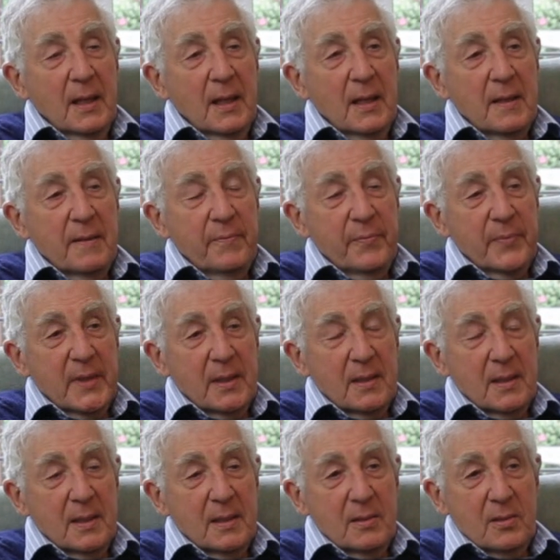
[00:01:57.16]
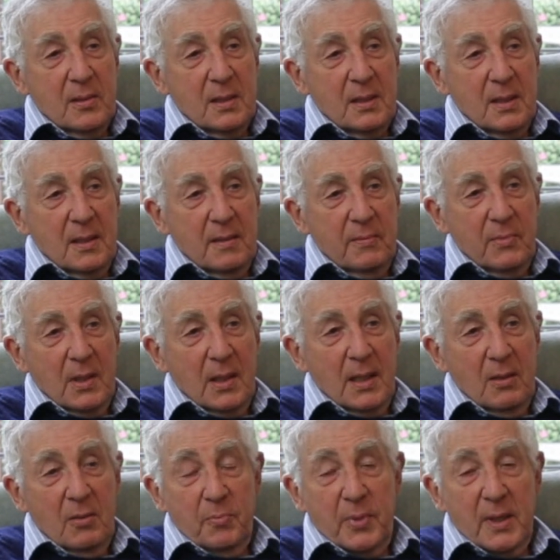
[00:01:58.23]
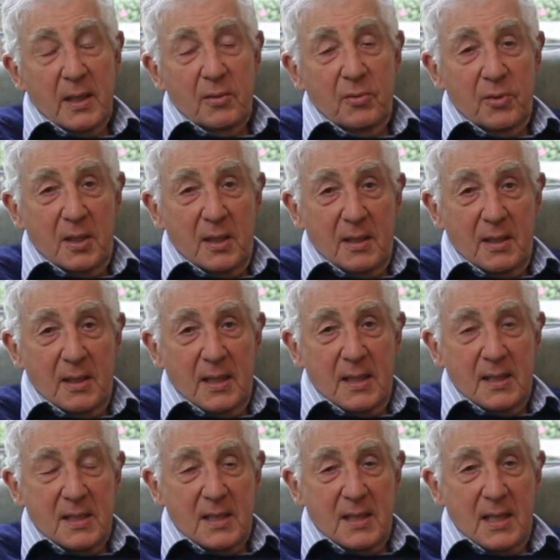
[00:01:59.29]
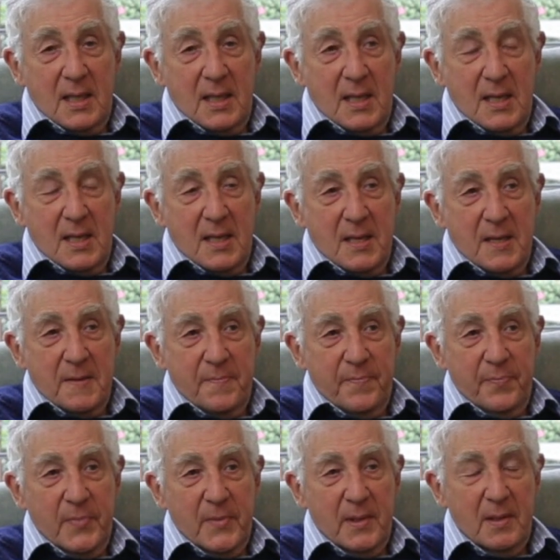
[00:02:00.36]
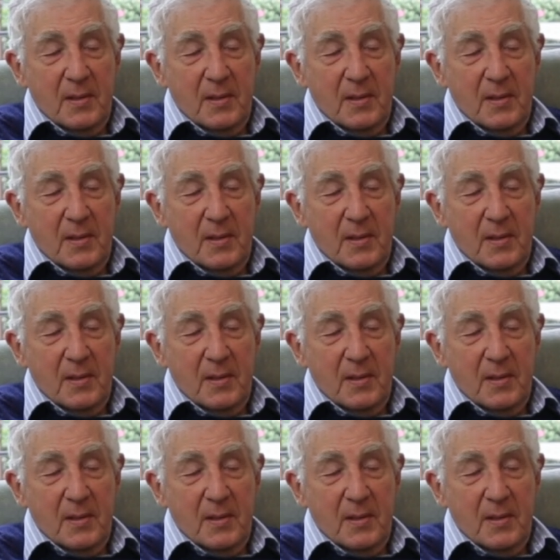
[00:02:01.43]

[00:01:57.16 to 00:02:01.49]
Um, and um, I look back on it as an um,